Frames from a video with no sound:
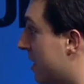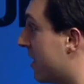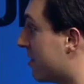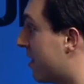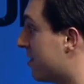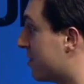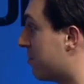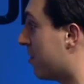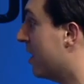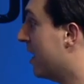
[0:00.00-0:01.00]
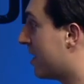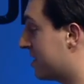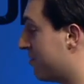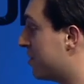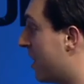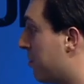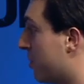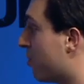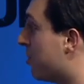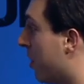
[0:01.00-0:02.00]
end customer because every time we
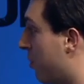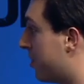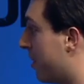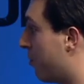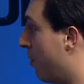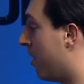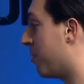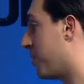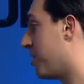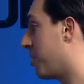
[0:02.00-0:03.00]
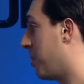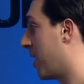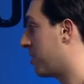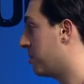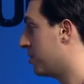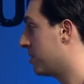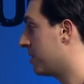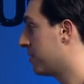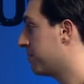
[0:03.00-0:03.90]
learn about what they want, we can go back and build it.